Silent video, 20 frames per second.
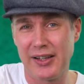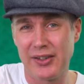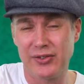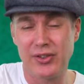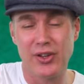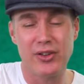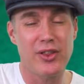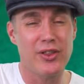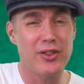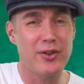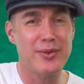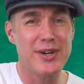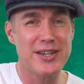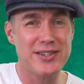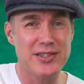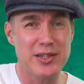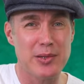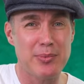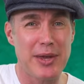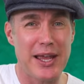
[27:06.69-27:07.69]
so that the
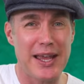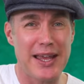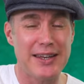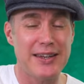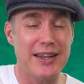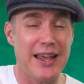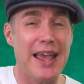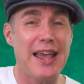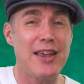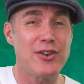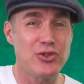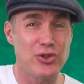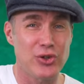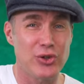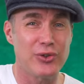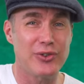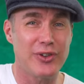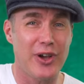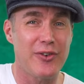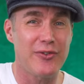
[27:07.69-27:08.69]
rest of the band and
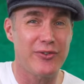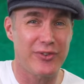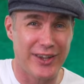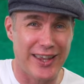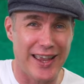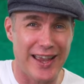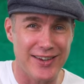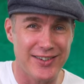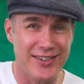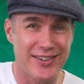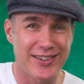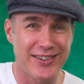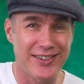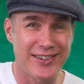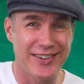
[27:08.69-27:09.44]
you don't forget